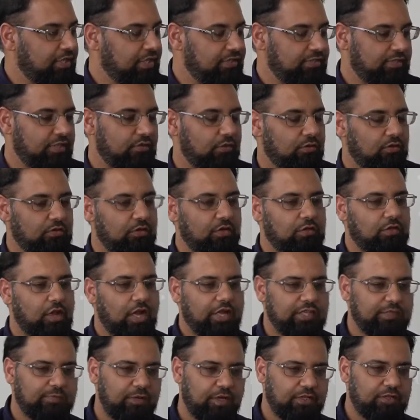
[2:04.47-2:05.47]
You say, look,
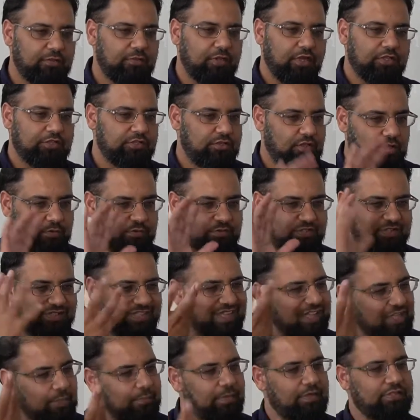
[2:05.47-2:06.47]
guys, by the way, I was
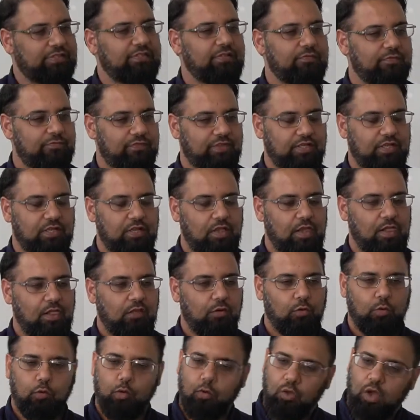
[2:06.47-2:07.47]
thinking about something.
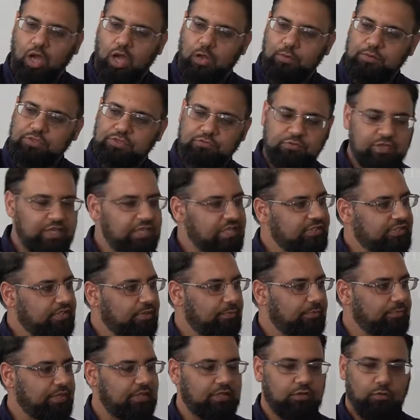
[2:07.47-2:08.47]
Or I was reading
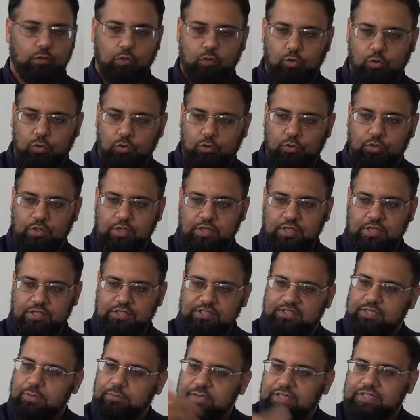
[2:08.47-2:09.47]
something. Or
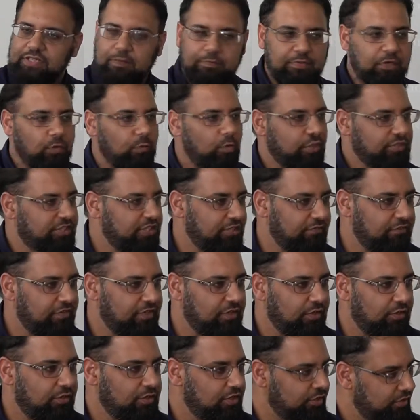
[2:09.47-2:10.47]
somebody sent me a WhatsApp
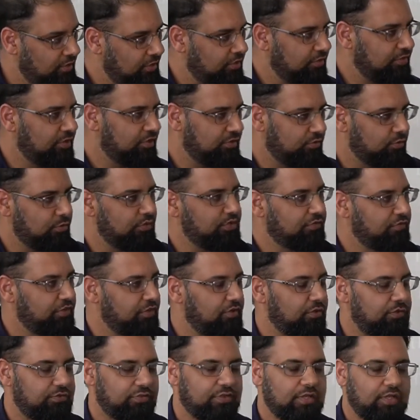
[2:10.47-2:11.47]
video, because there's always
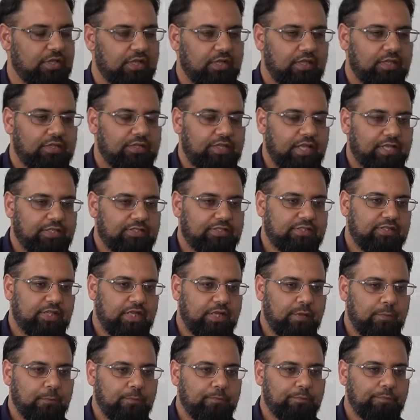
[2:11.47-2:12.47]
videos, that
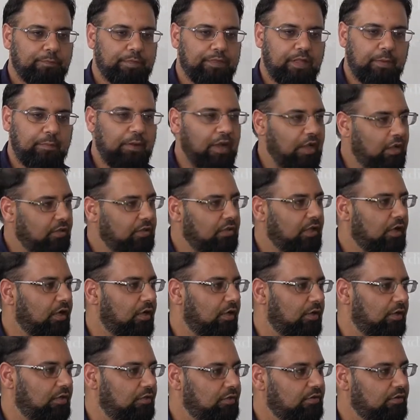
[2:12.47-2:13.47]
about Allah.